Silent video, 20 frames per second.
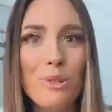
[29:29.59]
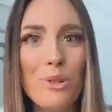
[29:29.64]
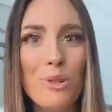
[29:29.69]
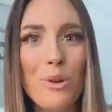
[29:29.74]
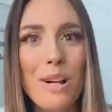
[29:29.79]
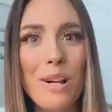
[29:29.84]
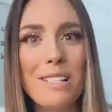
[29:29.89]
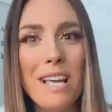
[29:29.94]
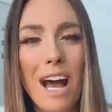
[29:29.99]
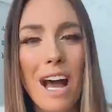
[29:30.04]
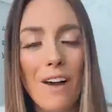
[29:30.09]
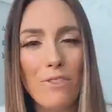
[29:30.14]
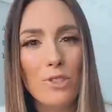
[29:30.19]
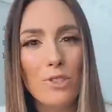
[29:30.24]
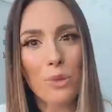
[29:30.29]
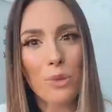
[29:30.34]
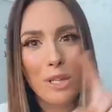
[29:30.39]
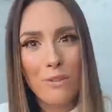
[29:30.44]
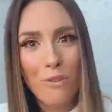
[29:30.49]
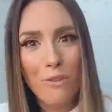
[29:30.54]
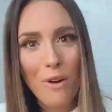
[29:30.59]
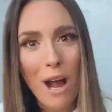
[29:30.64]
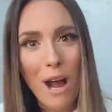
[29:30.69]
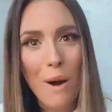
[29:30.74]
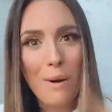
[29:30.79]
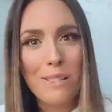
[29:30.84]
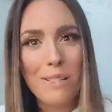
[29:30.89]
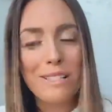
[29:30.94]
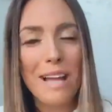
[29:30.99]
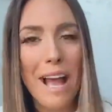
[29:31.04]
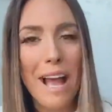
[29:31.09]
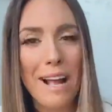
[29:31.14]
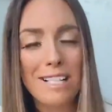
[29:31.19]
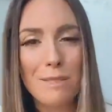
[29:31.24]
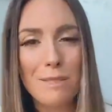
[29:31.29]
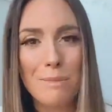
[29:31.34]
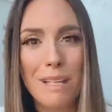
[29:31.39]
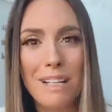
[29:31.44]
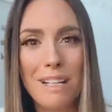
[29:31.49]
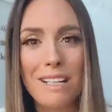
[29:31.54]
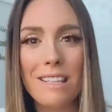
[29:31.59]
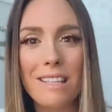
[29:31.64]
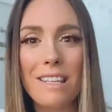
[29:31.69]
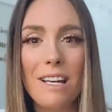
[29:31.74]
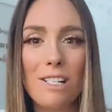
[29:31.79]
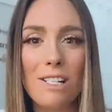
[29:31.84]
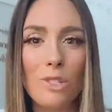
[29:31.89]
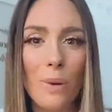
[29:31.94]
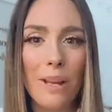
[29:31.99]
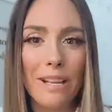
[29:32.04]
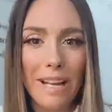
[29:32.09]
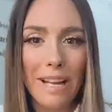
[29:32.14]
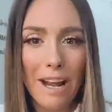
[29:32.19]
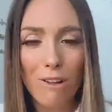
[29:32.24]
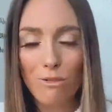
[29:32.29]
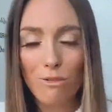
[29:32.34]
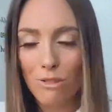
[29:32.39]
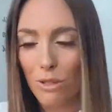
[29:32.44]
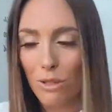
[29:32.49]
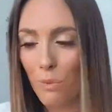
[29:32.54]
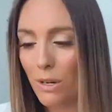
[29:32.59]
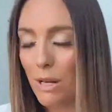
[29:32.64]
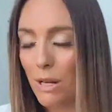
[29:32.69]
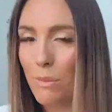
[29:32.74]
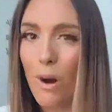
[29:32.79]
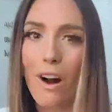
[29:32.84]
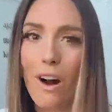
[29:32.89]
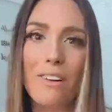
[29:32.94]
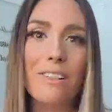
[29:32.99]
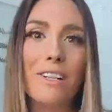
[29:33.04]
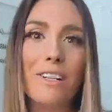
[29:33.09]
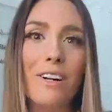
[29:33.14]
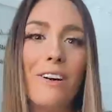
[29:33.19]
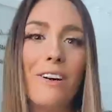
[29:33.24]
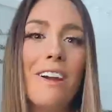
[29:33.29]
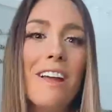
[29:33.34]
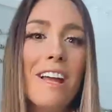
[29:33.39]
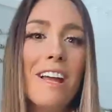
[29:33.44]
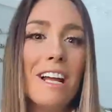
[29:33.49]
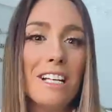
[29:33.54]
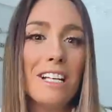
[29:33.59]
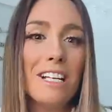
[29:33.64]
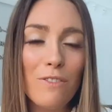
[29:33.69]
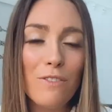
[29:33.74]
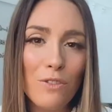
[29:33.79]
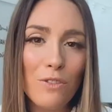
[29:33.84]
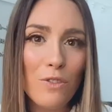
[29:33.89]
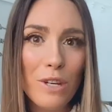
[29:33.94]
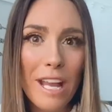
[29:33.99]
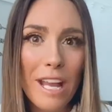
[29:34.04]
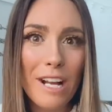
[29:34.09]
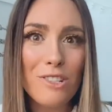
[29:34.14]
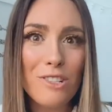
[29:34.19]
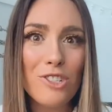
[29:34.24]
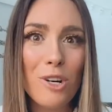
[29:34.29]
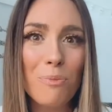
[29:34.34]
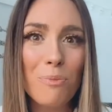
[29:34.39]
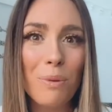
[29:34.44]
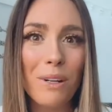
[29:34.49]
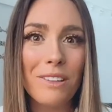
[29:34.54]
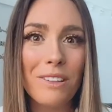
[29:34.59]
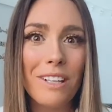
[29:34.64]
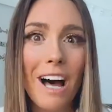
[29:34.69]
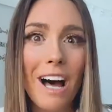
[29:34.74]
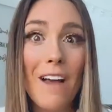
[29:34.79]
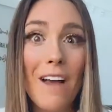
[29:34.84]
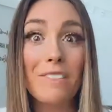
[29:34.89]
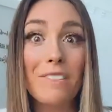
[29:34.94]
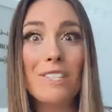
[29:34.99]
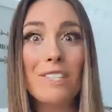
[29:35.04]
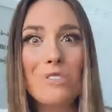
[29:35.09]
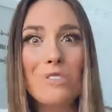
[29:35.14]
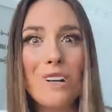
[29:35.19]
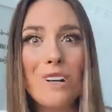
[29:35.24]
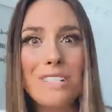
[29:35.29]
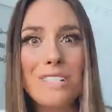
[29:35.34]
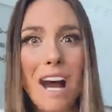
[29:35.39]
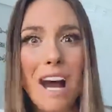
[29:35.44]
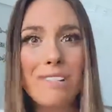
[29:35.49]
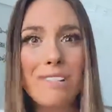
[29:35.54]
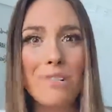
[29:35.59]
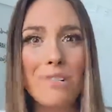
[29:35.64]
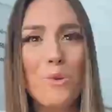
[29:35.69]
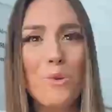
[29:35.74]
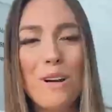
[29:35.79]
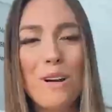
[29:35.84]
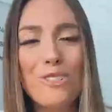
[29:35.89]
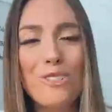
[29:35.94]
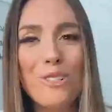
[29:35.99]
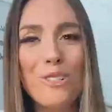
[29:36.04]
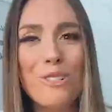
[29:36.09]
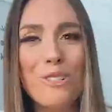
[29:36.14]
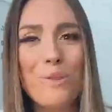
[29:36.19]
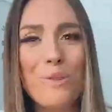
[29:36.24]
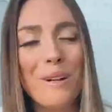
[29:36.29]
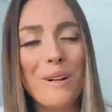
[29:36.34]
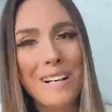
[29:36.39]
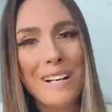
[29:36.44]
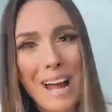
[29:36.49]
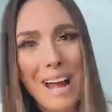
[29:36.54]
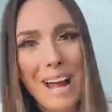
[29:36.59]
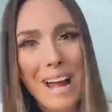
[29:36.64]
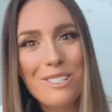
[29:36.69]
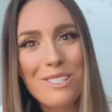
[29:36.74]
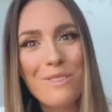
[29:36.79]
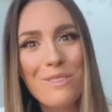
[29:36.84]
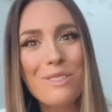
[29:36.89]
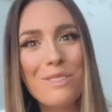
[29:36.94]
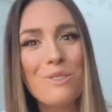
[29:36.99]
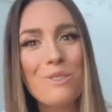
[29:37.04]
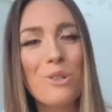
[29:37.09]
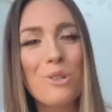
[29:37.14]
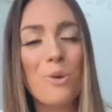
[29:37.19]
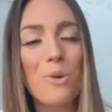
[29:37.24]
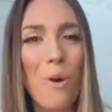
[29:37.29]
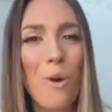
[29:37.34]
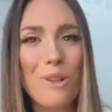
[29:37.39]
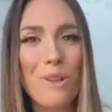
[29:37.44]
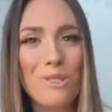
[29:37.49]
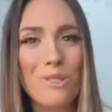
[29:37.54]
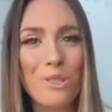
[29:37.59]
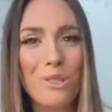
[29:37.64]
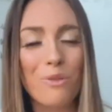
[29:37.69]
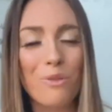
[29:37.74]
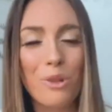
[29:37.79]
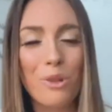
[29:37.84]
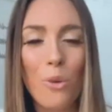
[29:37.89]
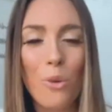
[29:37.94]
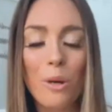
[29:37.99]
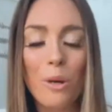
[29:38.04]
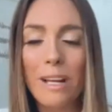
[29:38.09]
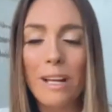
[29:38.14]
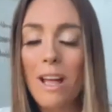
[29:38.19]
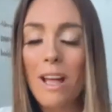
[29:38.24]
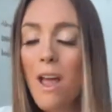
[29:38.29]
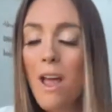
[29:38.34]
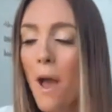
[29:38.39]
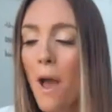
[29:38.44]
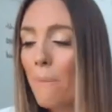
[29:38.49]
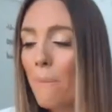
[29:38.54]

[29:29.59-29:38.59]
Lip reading: So you guys have 24 hours to ask me anything so I can answer them when I'm on here. And even if you can't jump on live, at least you got to ask a question so I can answer it so you can watch it on the recording.